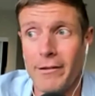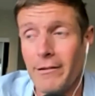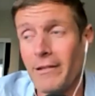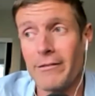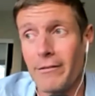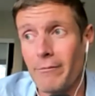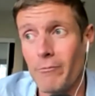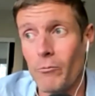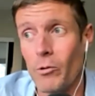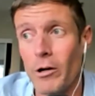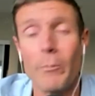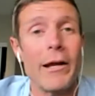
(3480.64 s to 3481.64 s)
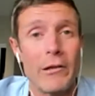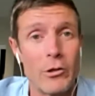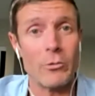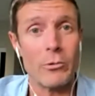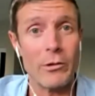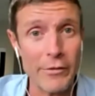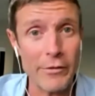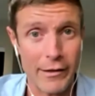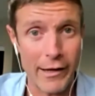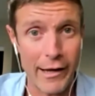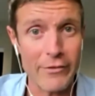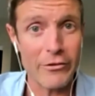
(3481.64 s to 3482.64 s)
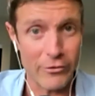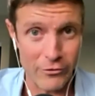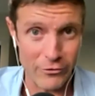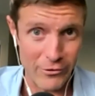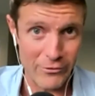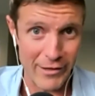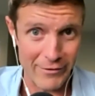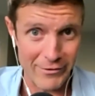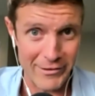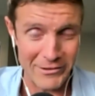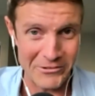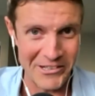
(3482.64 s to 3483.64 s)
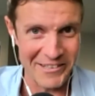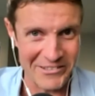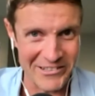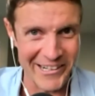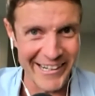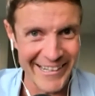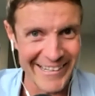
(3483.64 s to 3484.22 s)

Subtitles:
least what our Paleolithic ancestors used to have to deal with, right?